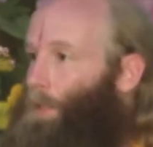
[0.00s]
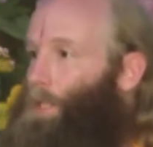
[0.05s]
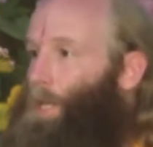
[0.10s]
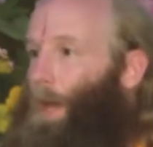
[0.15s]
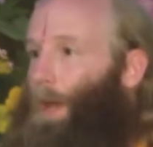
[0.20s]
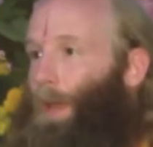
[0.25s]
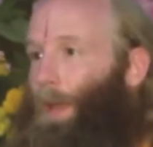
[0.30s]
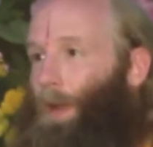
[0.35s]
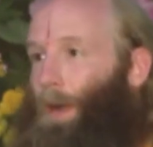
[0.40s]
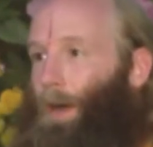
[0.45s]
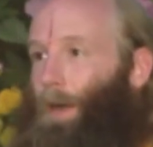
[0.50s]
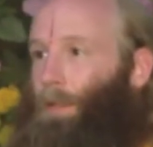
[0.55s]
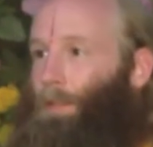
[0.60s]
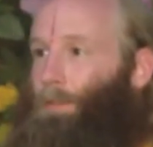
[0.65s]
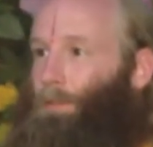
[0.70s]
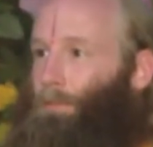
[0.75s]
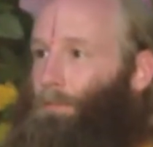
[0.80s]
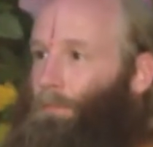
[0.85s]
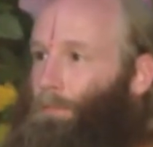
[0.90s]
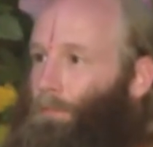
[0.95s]
jayega.
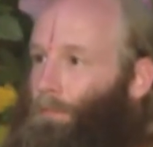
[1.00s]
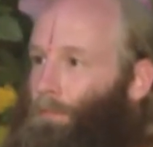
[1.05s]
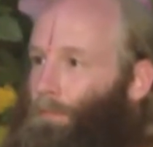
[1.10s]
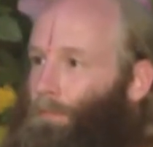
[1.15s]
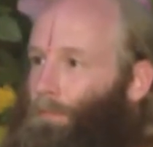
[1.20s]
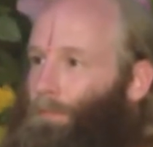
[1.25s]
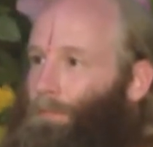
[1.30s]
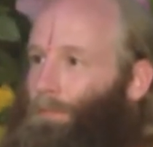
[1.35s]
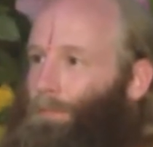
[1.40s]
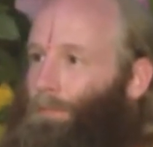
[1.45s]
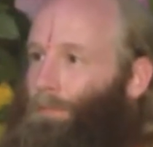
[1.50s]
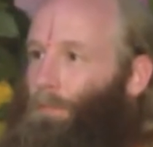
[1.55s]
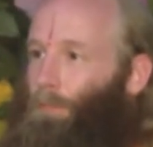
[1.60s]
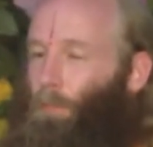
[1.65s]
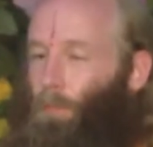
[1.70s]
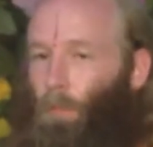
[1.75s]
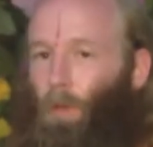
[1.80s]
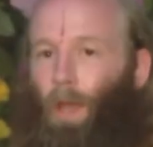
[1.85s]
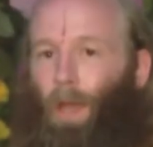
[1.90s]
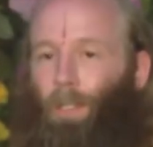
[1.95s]

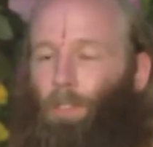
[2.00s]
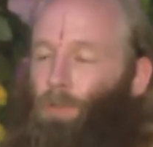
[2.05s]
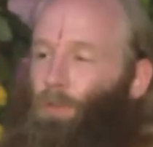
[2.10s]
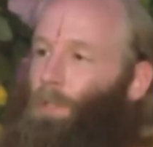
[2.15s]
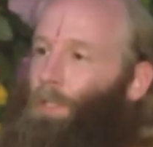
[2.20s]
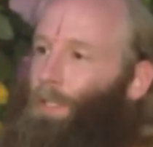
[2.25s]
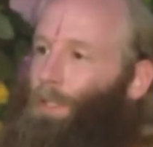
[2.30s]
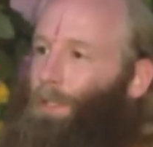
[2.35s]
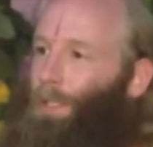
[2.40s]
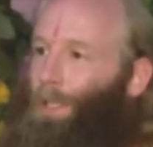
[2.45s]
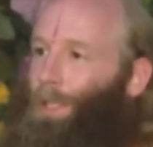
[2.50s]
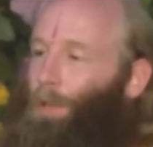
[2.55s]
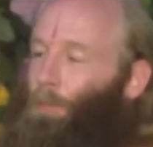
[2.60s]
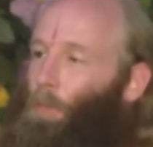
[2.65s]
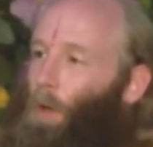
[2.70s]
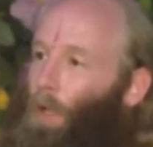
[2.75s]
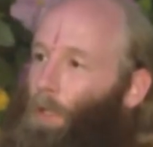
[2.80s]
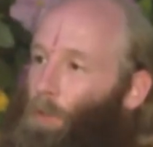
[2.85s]
We actually think by